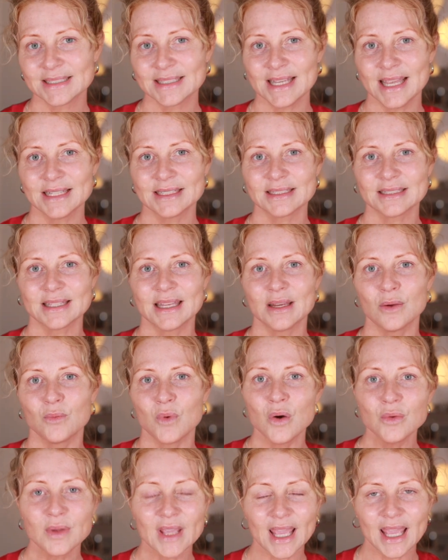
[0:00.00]
states that it
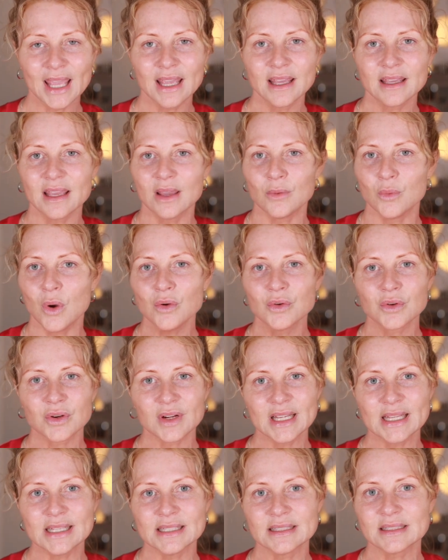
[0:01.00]
won't cake, it won't
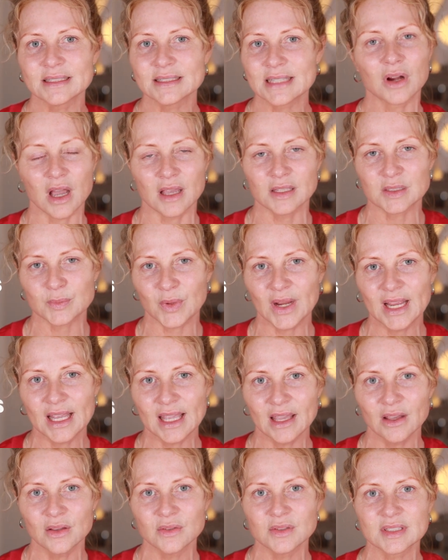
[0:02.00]
crease, or cause
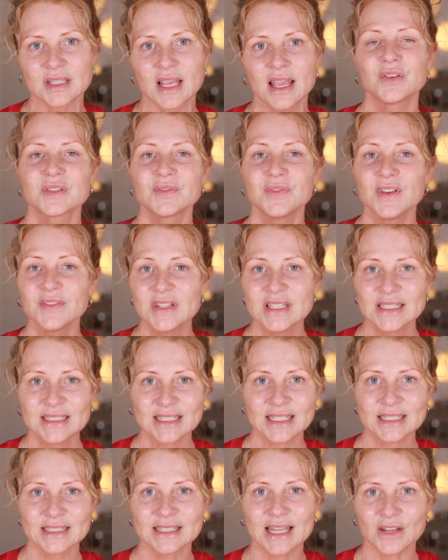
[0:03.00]
breakouts. There's
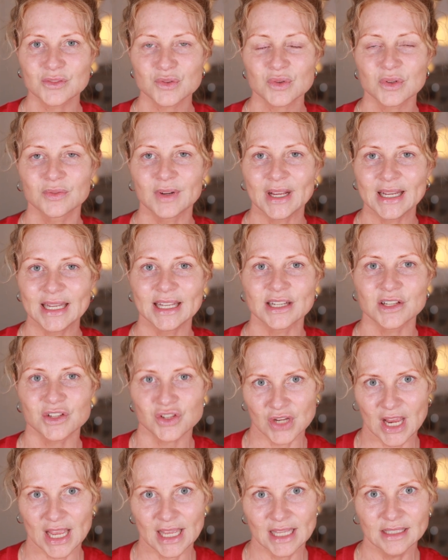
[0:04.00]
56 natural radiant
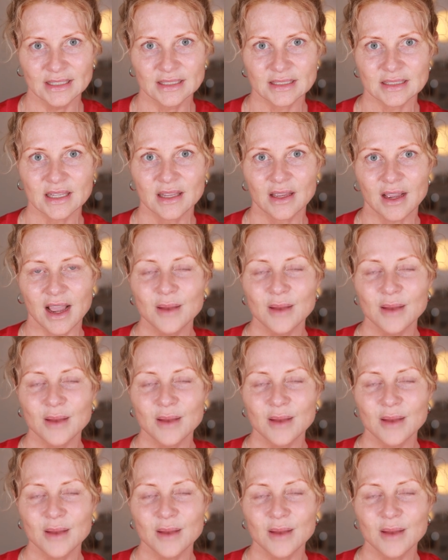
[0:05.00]
shades.